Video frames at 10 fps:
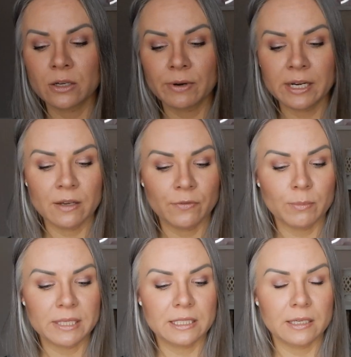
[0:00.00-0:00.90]
these already. If
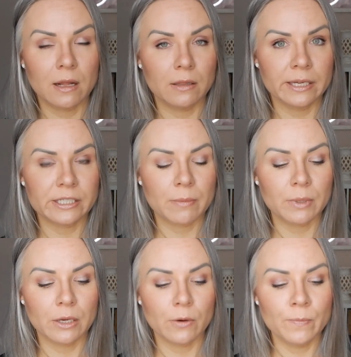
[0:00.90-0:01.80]
you missed it, I'll link it down
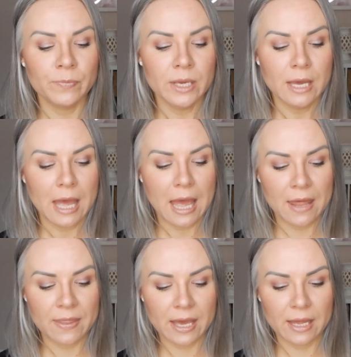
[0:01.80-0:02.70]
below.
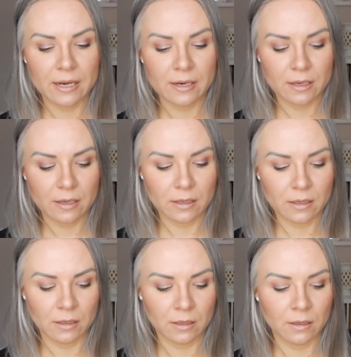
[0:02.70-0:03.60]
And then uh,
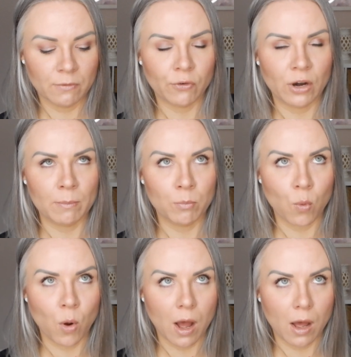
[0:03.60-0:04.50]

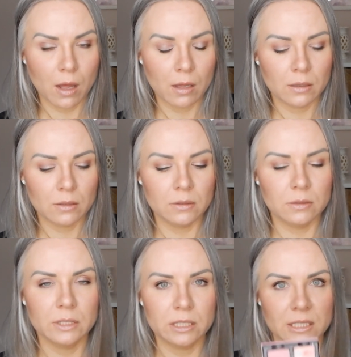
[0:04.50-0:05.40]
Framboise.
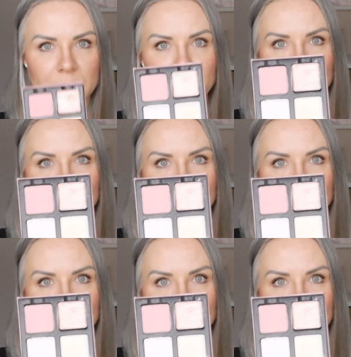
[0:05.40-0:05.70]
Oh, this is